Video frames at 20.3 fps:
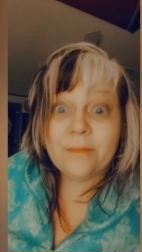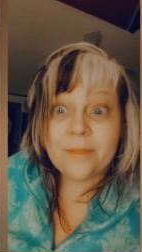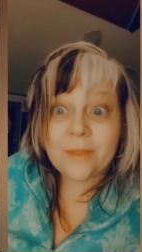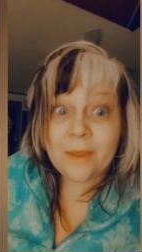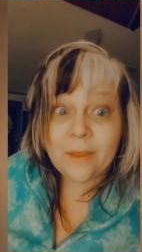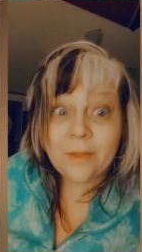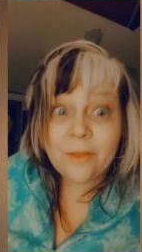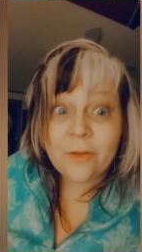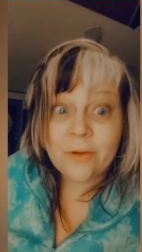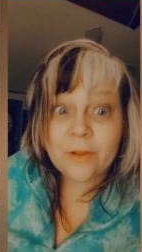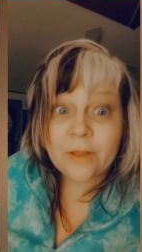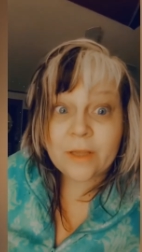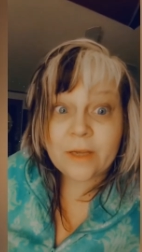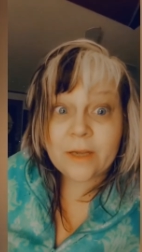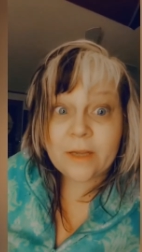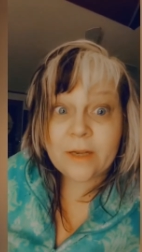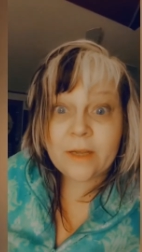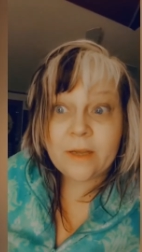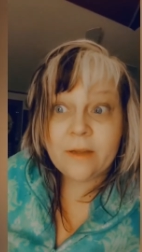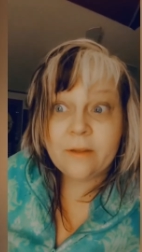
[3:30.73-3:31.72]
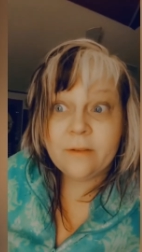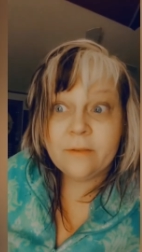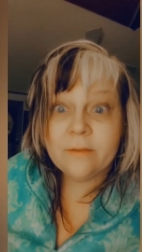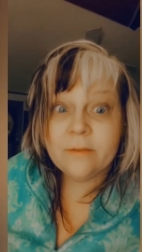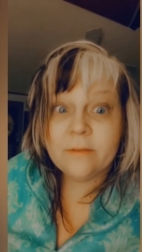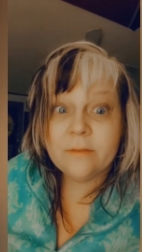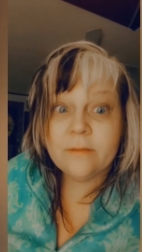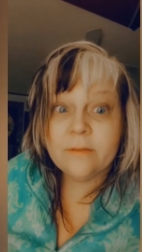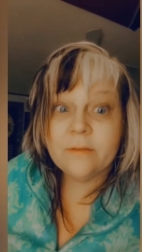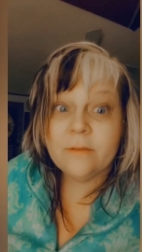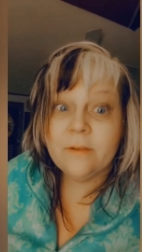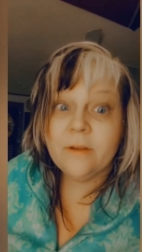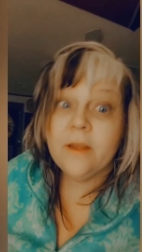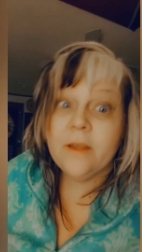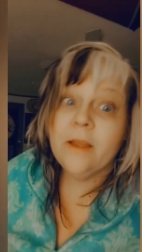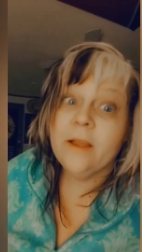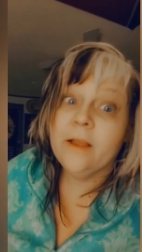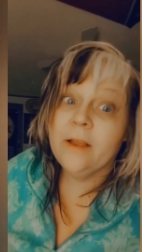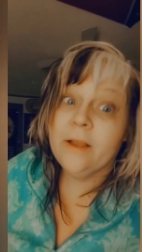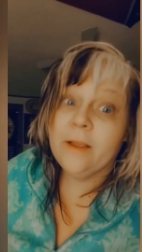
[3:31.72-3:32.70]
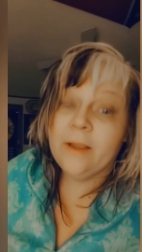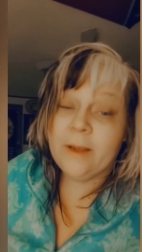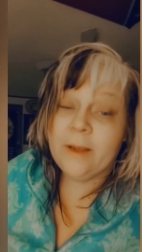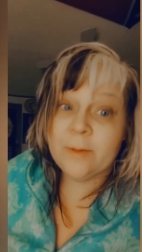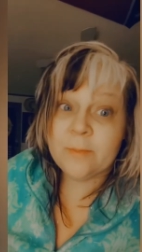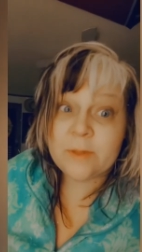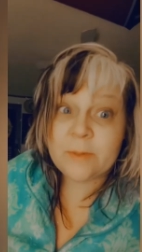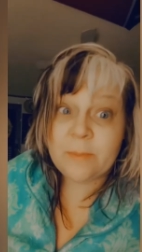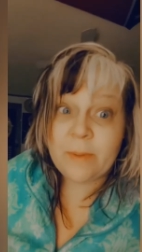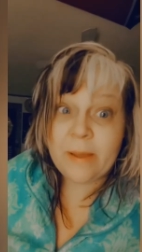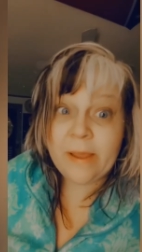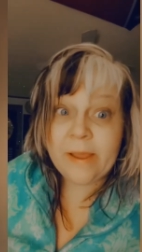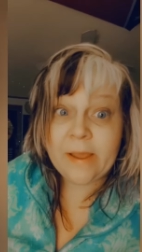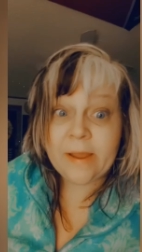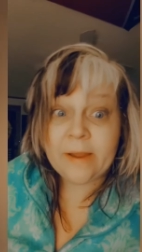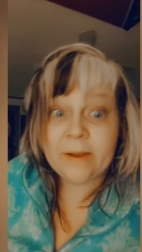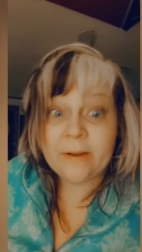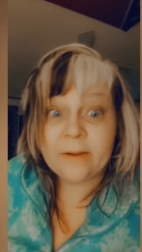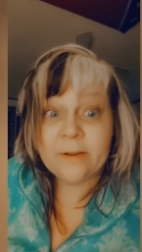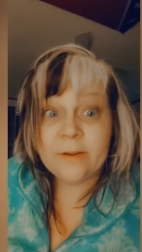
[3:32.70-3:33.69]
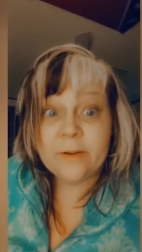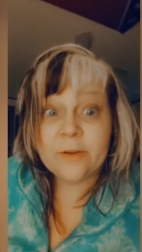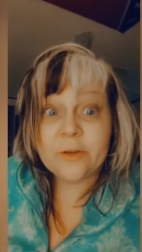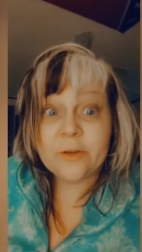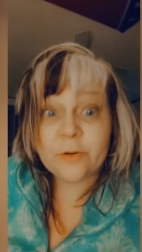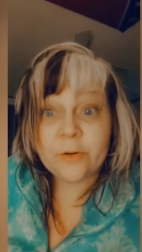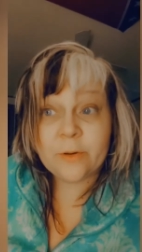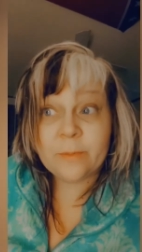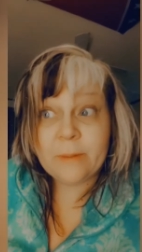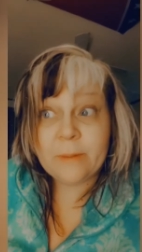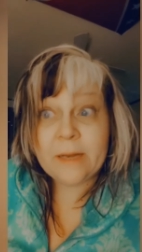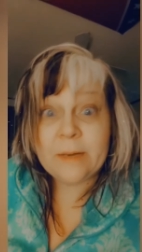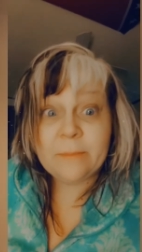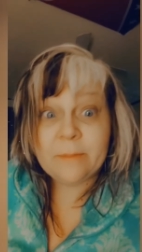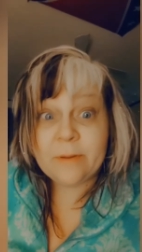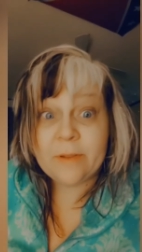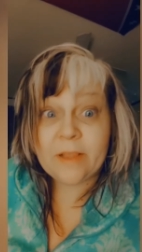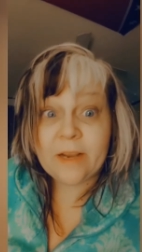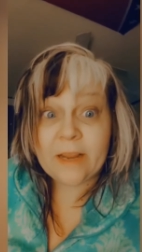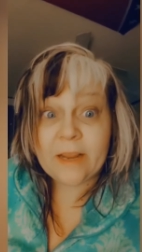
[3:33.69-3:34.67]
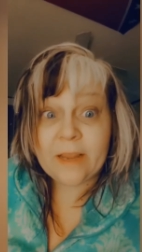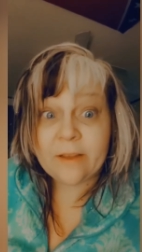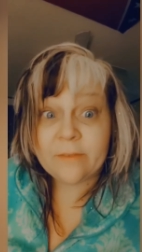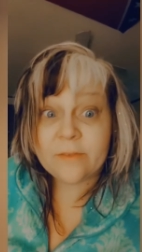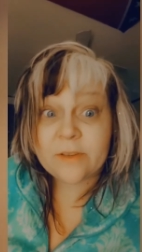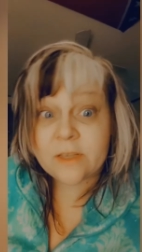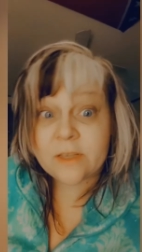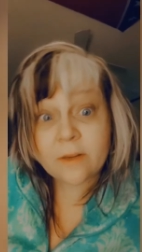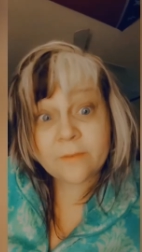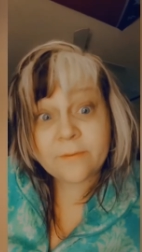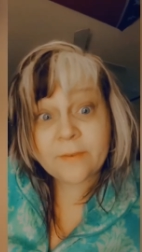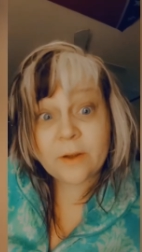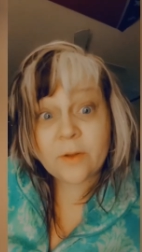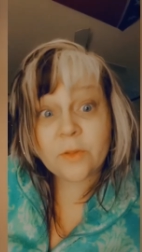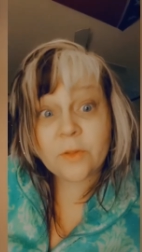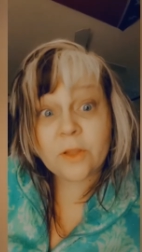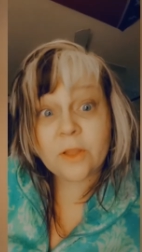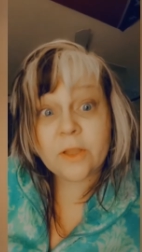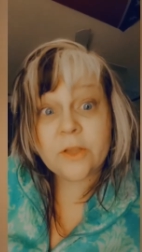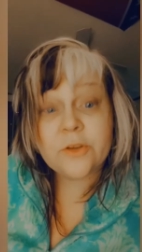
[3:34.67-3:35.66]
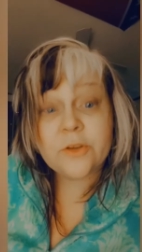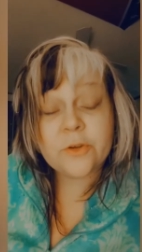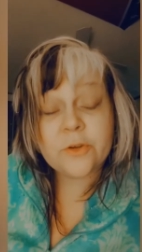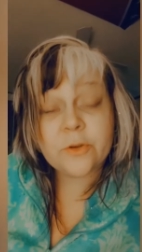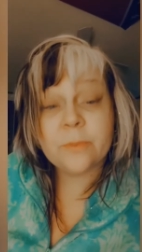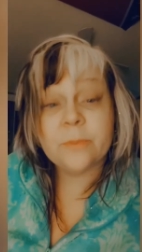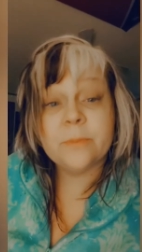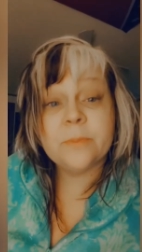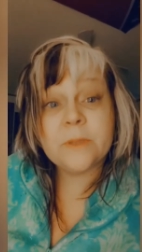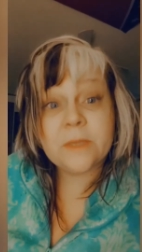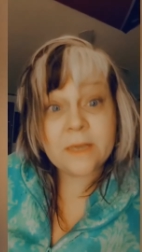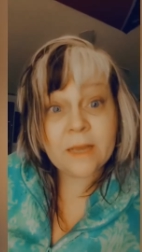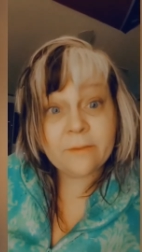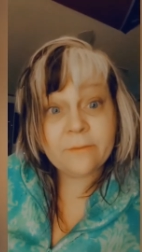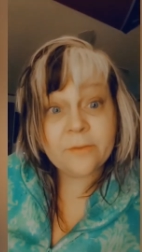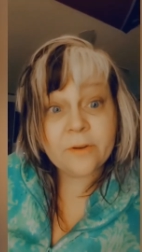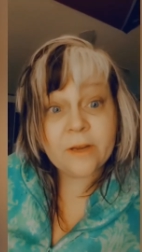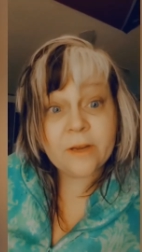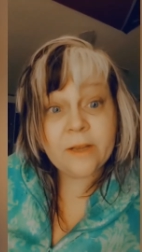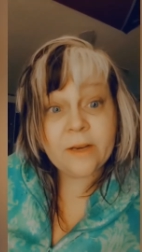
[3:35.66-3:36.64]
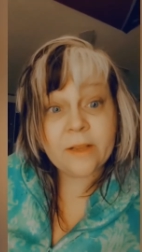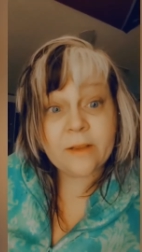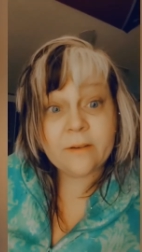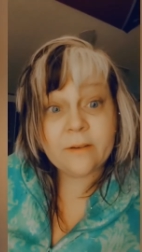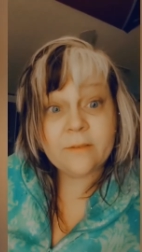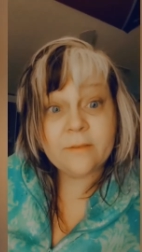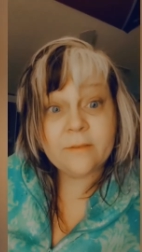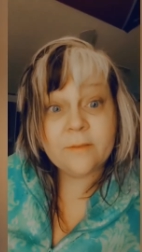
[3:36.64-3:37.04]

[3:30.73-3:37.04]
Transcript: The other lady comes back to remind me that I have stuff out in the lunchroom to not forget it.